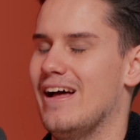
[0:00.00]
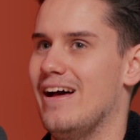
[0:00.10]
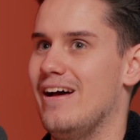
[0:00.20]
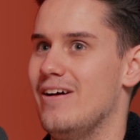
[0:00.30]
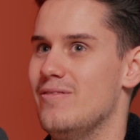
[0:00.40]

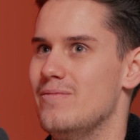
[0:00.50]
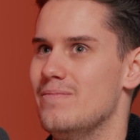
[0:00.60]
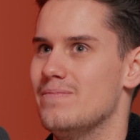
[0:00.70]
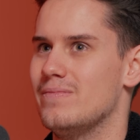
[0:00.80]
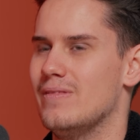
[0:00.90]

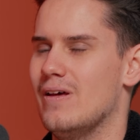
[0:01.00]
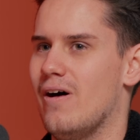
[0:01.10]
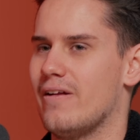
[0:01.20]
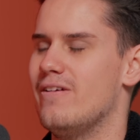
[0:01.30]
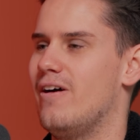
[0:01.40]

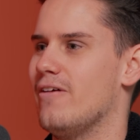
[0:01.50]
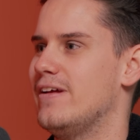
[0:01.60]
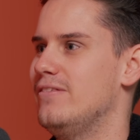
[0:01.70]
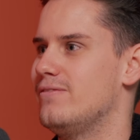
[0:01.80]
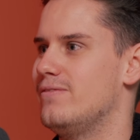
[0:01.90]
I don't know. I
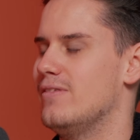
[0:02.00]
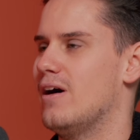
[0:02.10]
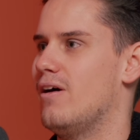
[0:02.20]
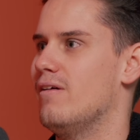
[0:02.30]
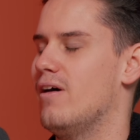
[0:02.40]
think
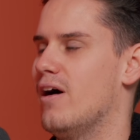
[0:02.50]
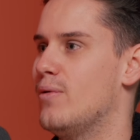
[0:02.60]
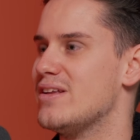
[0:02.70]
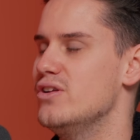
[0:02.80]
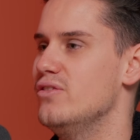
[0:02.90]
I
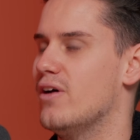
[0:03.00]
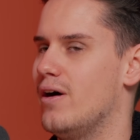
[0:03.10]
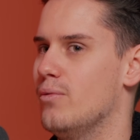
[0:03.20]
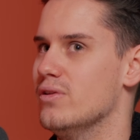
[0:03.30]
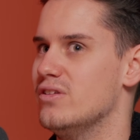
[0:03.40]
always knew that
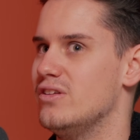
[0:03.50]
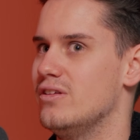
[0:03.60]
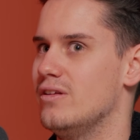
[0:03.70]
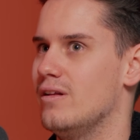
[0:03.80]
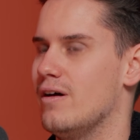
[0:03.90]
I was
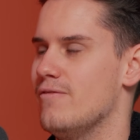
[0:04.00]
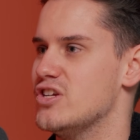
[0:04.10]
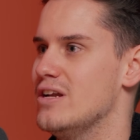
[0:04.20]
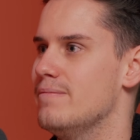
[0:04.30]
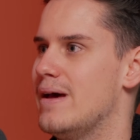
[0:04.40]
like
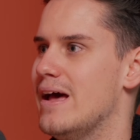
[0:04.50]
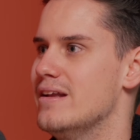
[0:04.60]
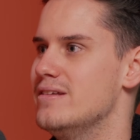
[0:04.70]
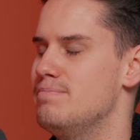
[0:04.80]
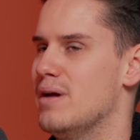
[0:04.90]
visually
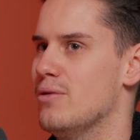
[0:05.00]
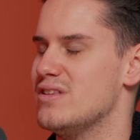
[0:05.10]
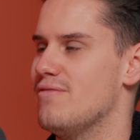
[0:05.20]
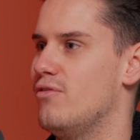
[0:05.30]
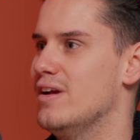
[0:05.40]
impaired, but it
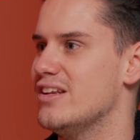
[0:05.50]
was never really